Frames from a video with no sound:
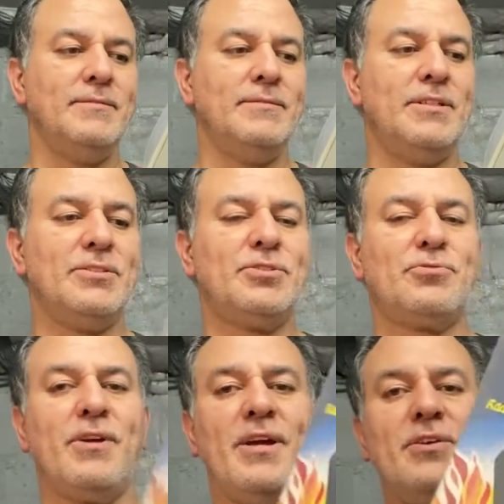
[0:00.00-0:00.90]
The
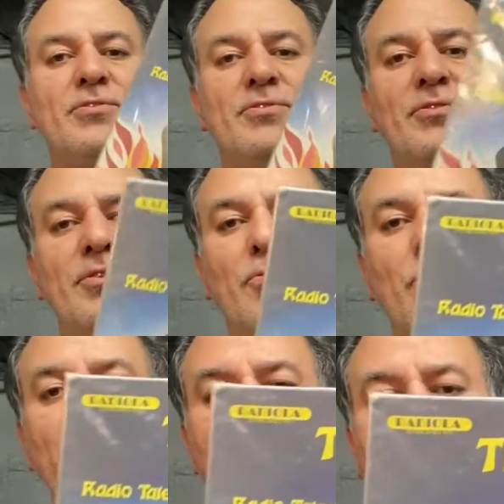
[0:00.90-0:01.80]
strange, the
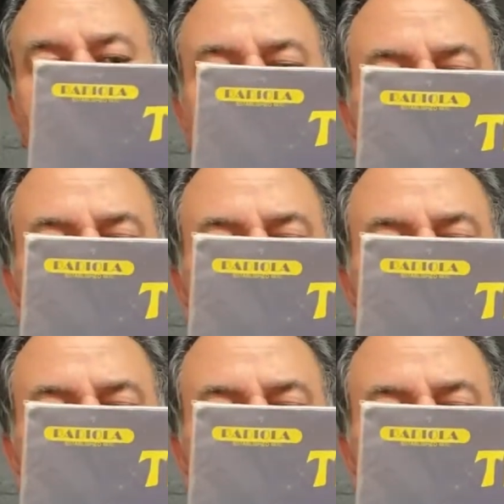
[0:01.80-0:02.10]
weird.